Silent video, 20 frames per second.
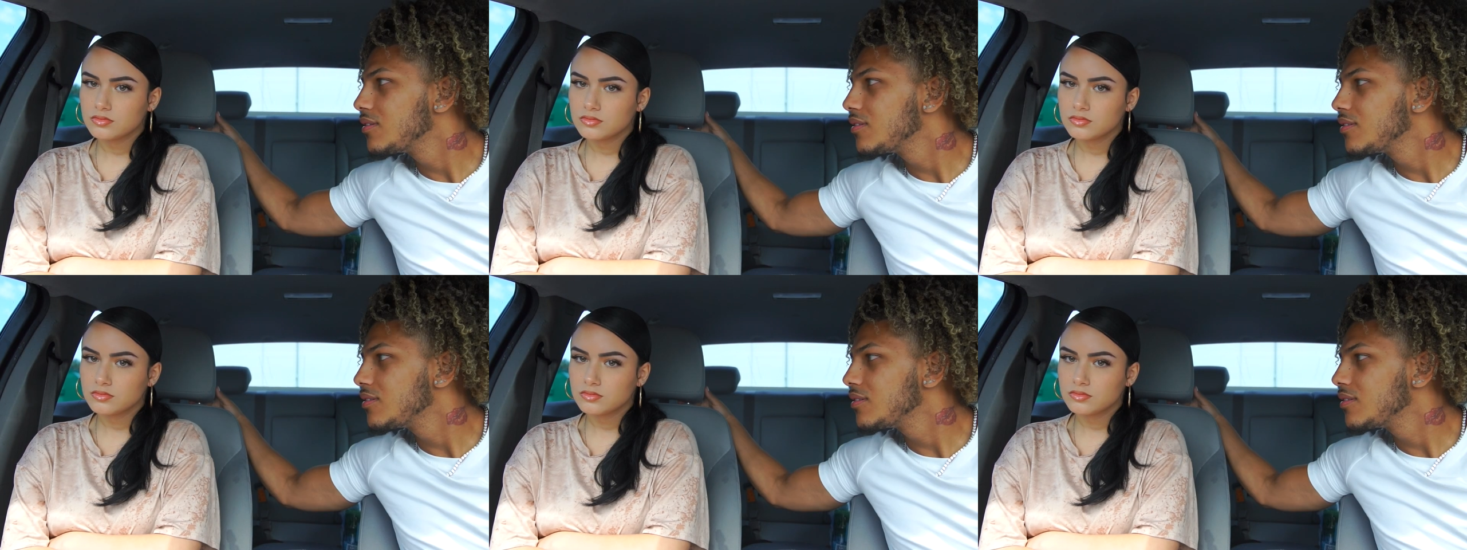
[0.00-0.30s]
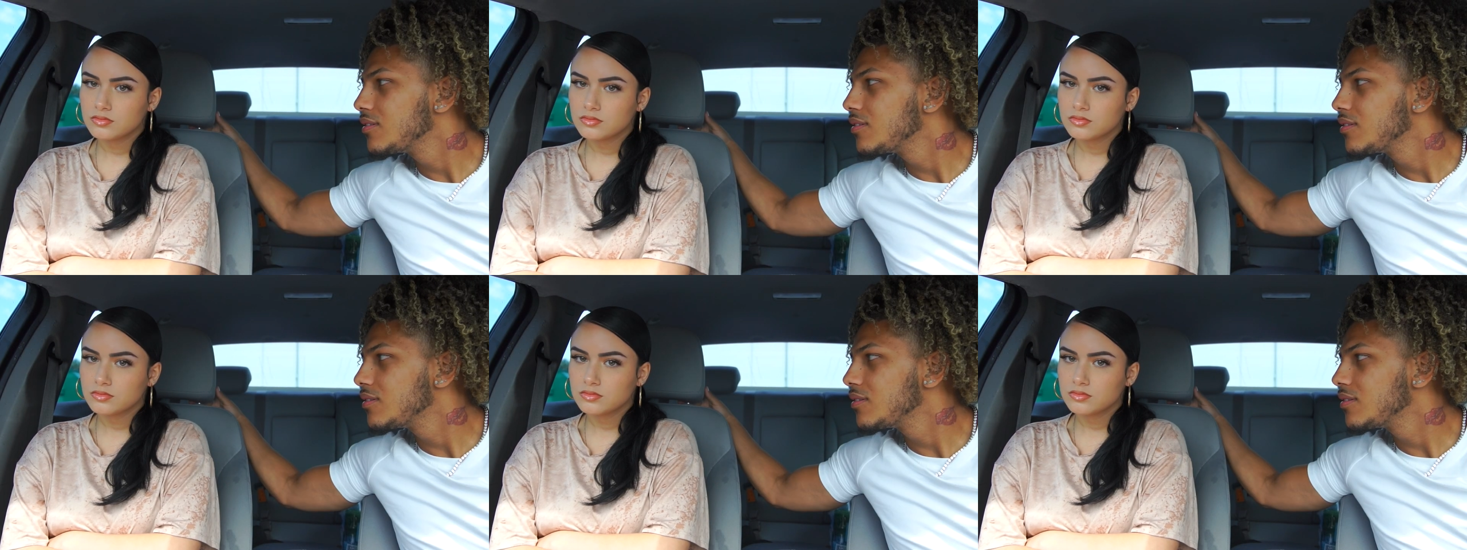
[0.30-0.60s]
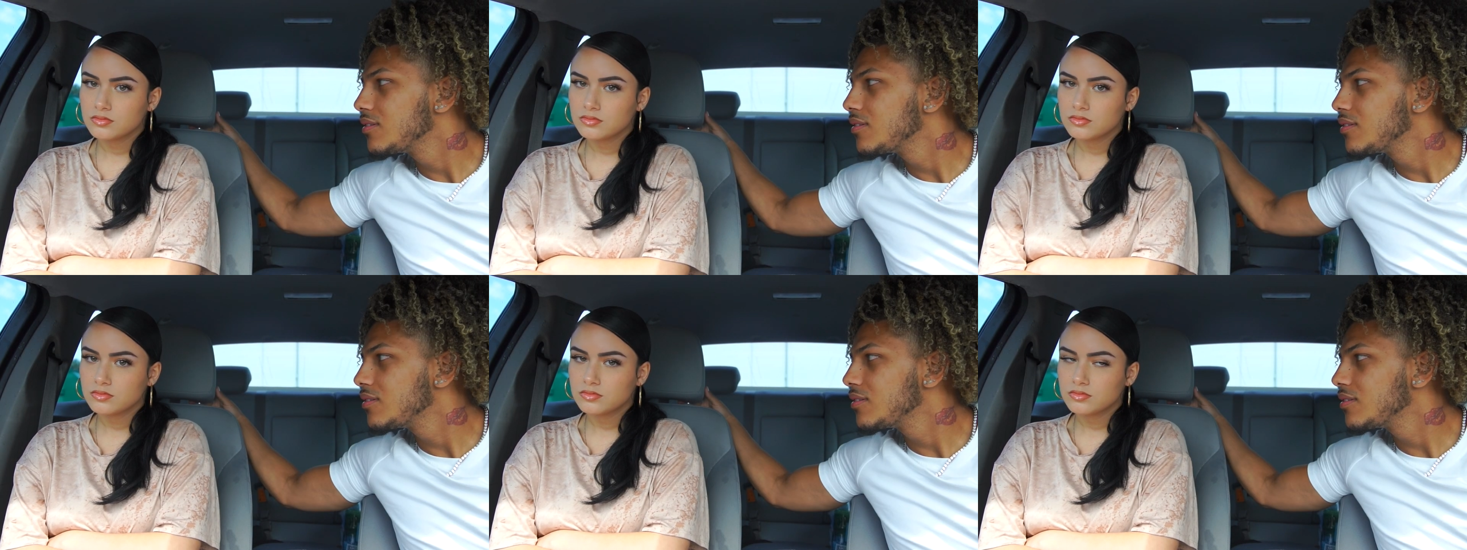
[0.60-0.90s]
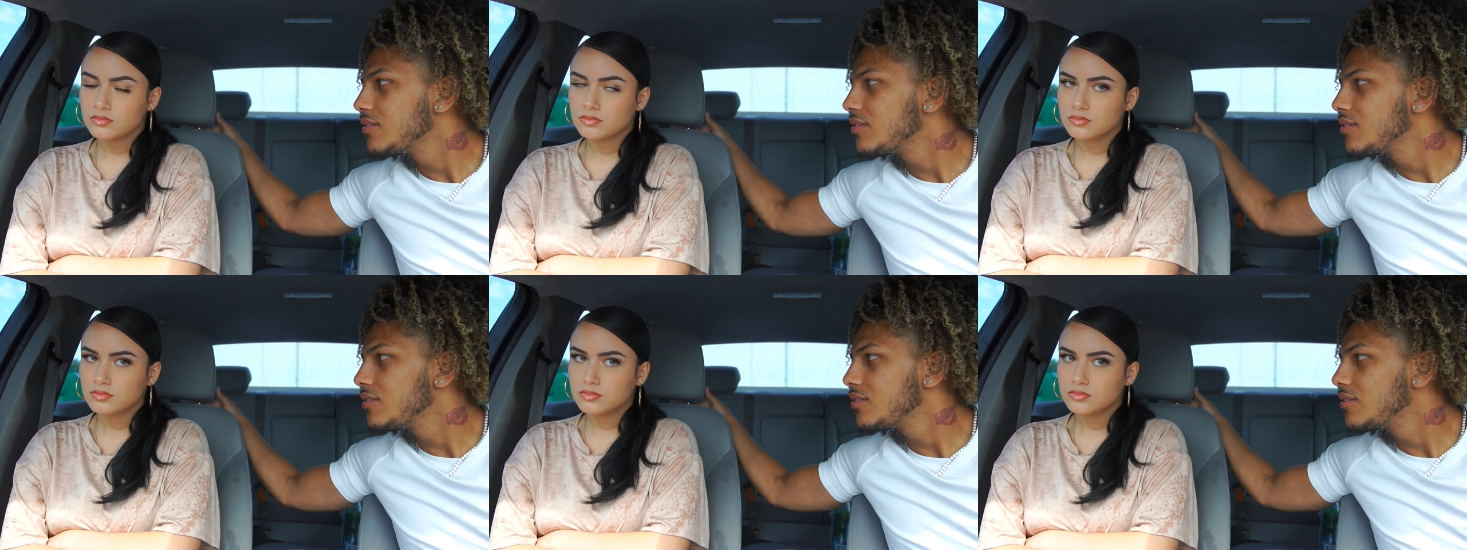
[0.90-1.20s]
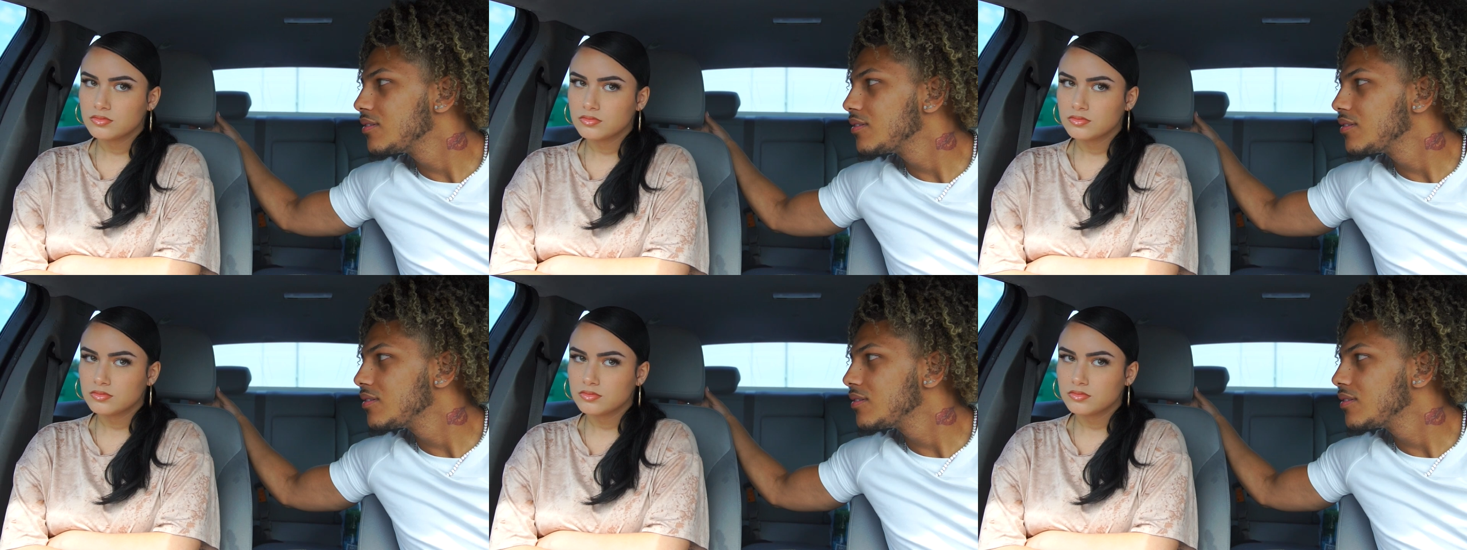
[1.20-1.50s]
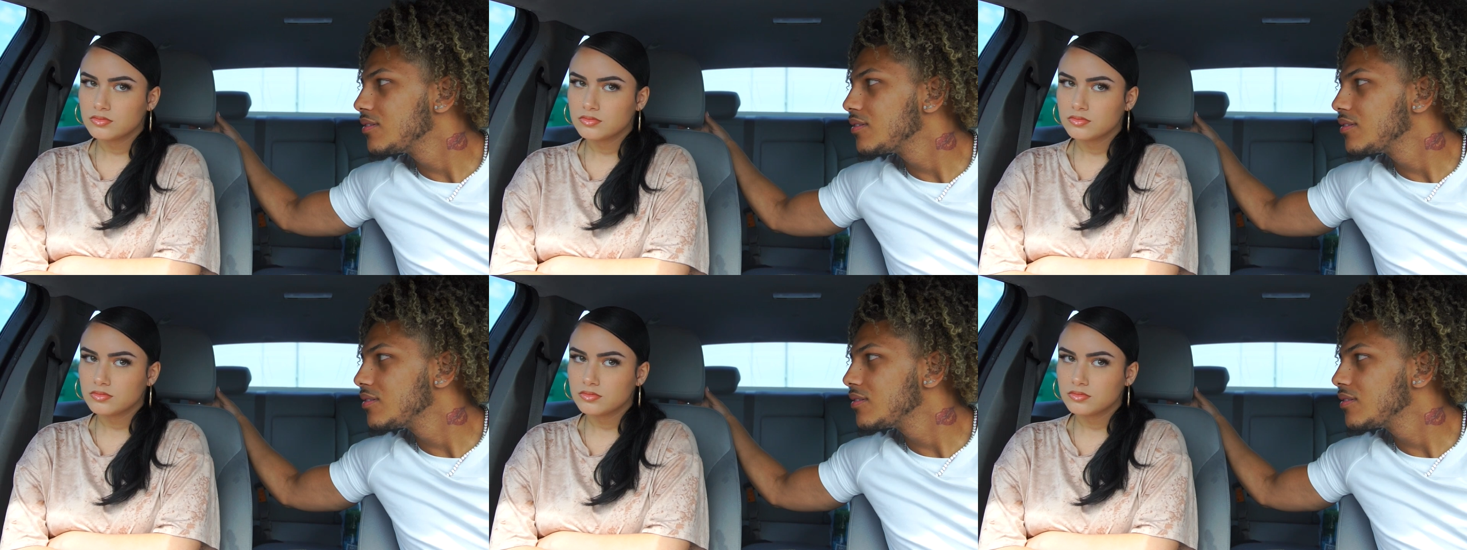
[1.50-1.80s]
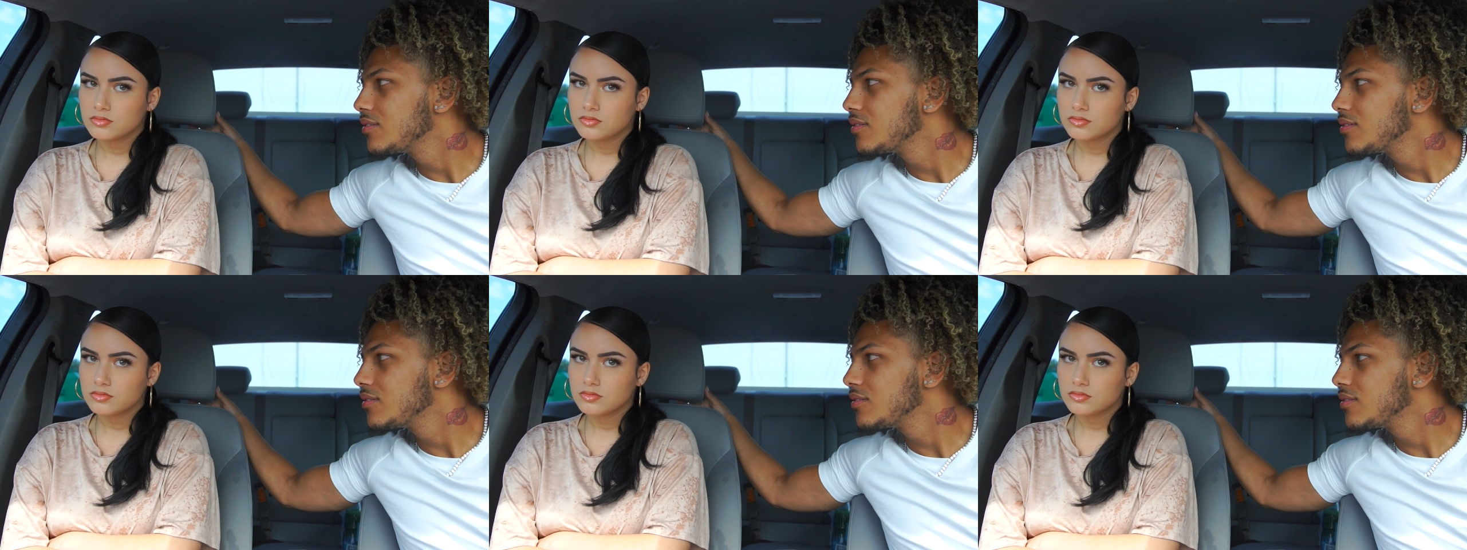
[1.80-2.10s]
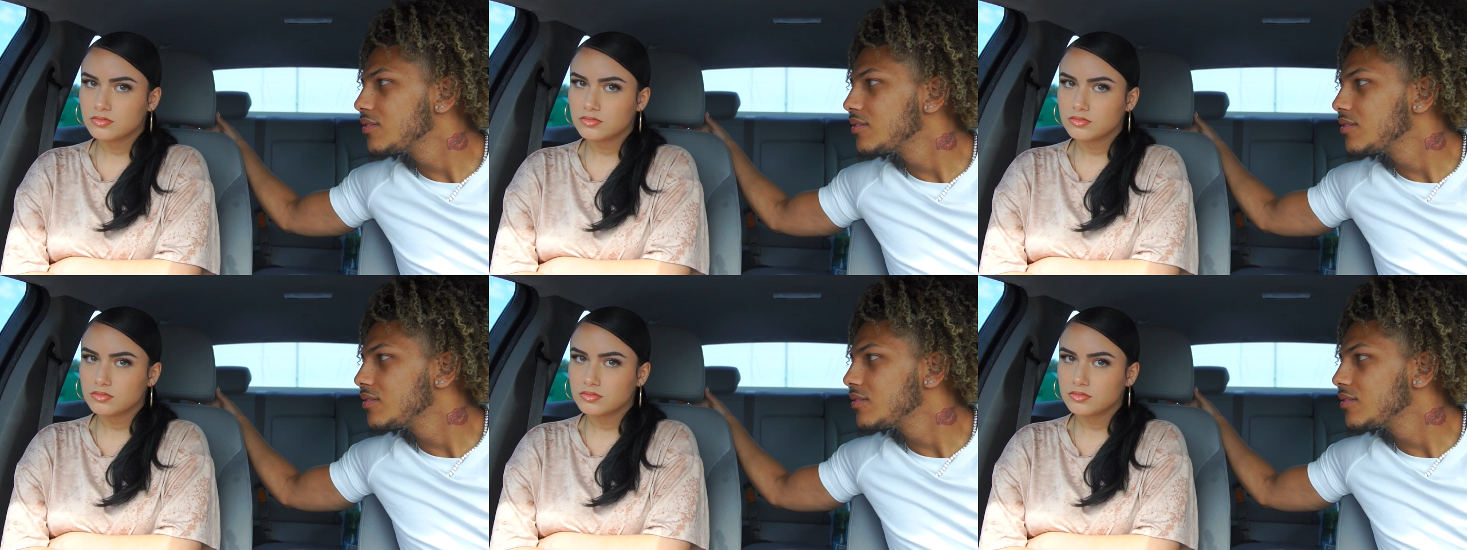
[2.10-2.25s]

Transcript: Nothing is said.